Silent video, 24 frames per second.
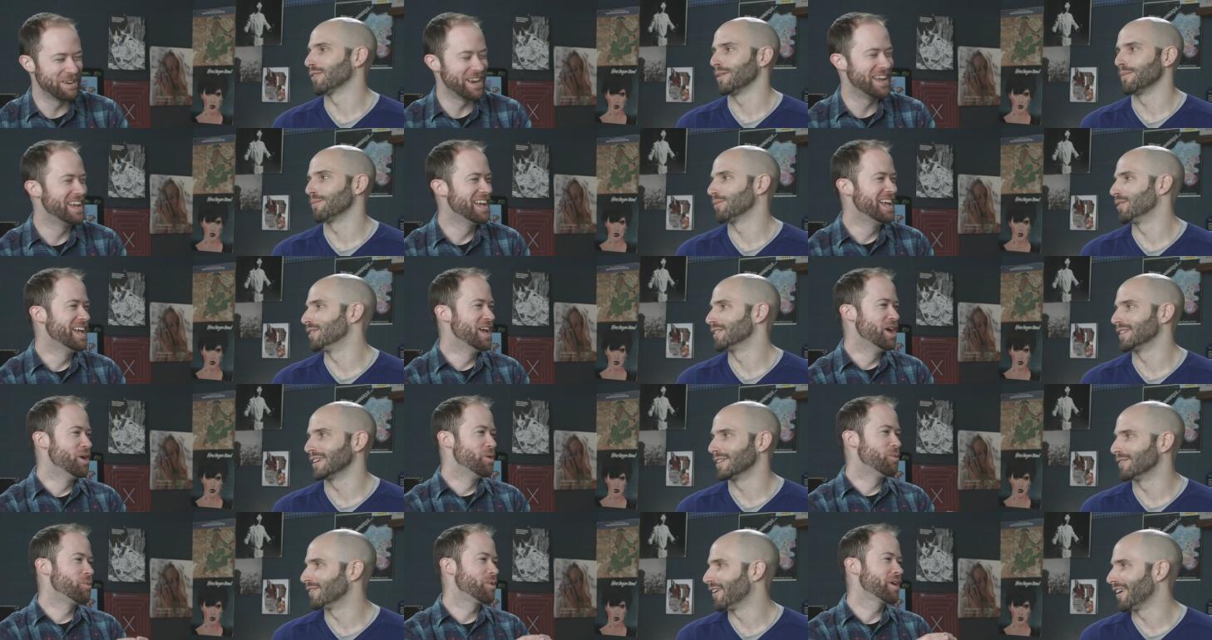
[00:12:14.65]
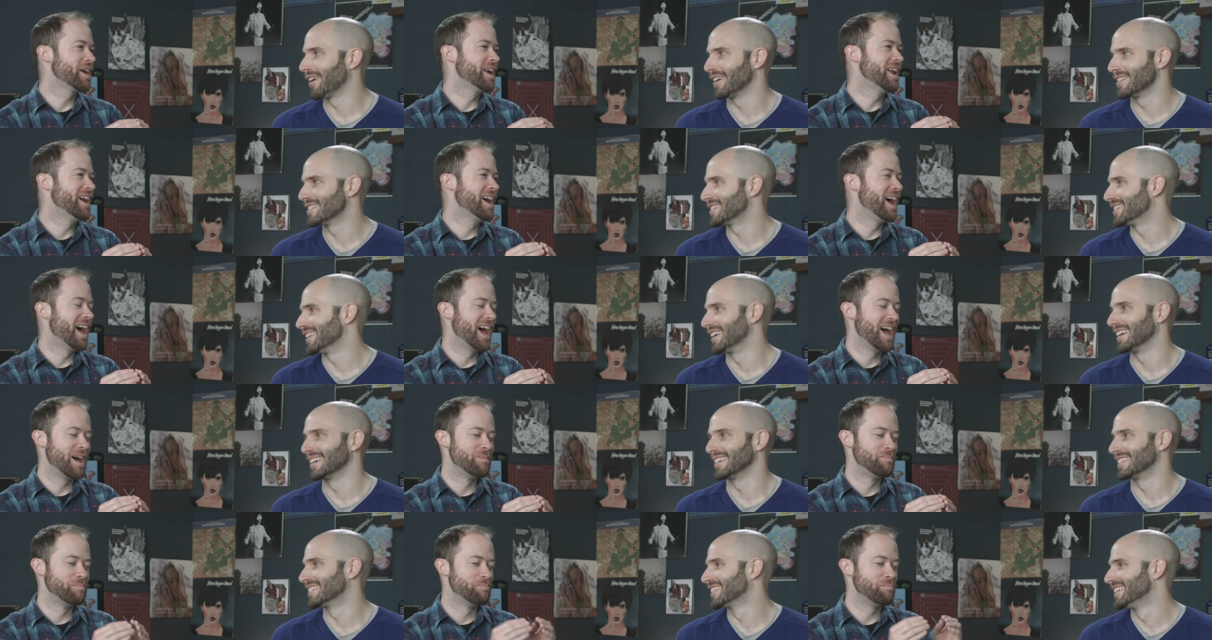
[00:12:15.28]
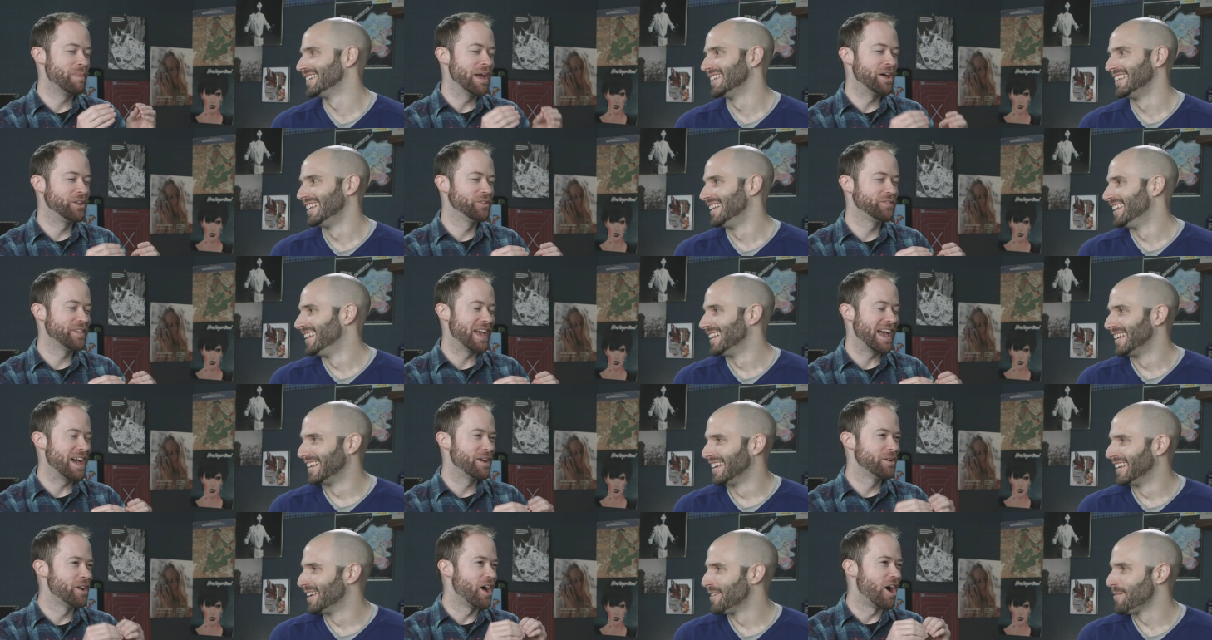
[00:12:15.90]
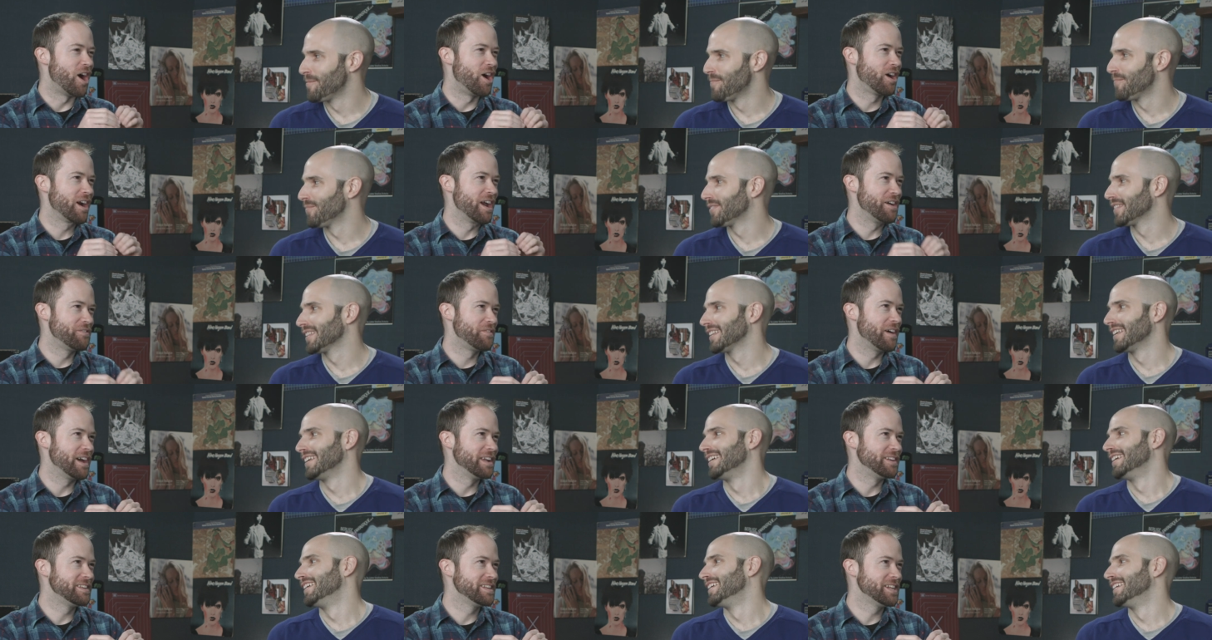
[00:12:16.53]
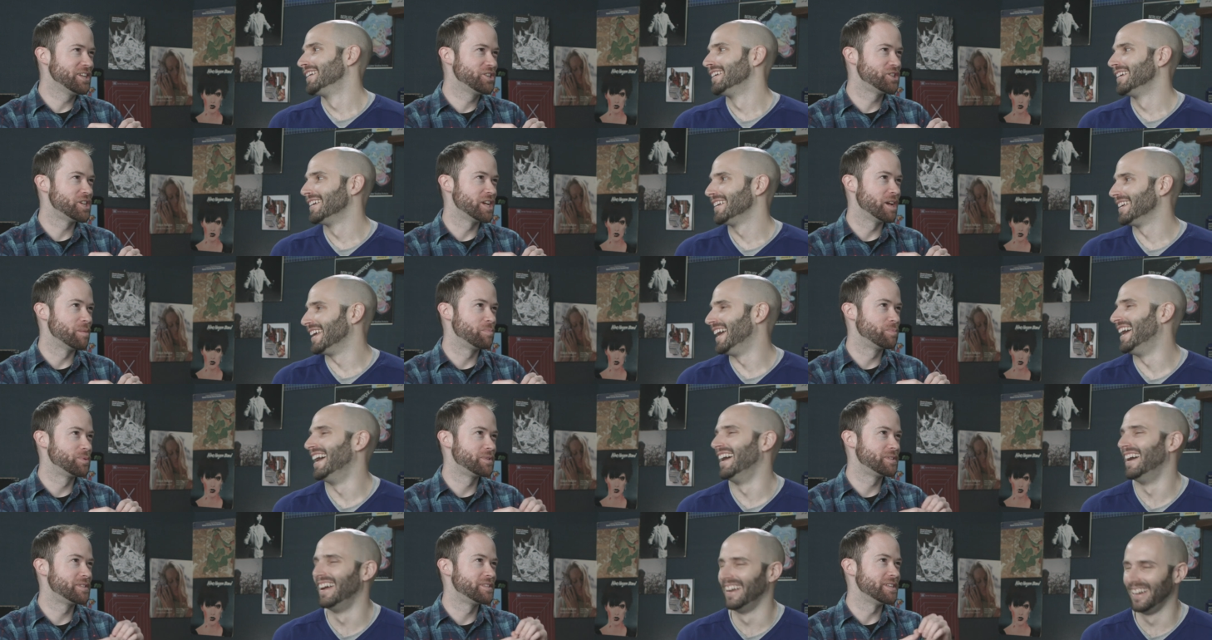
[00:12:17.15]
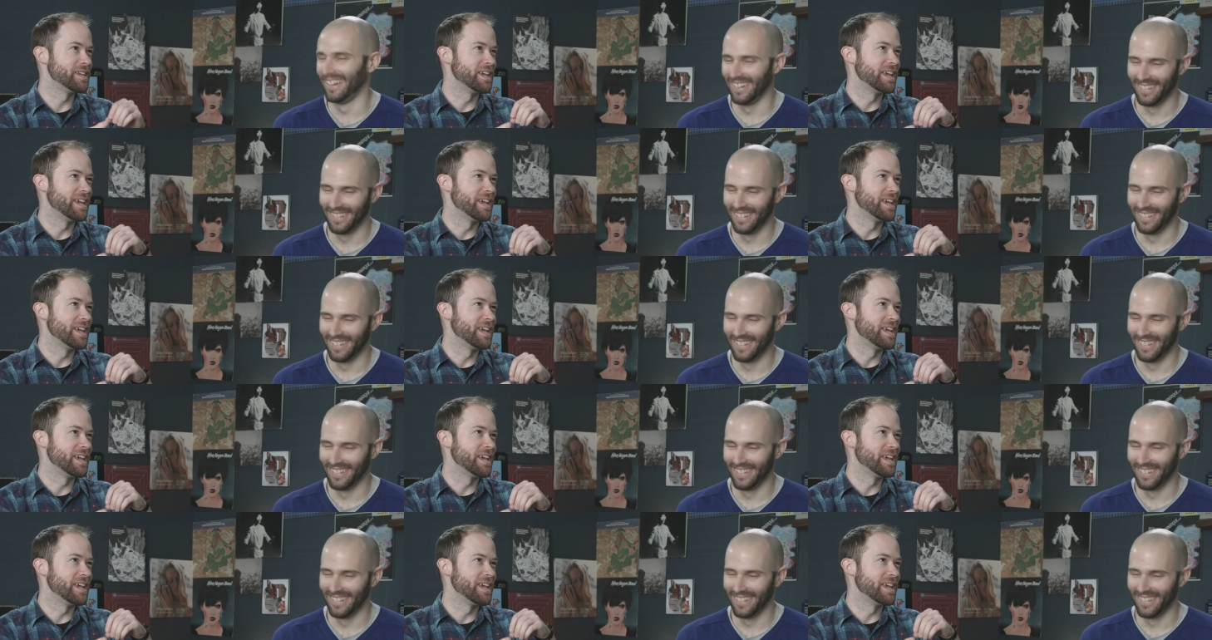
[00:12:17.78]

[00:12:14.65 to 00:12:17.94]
Speaker 1: gonna, from printing various we're gonna, um, things.
Speaker 2: Um, melt down RFID chips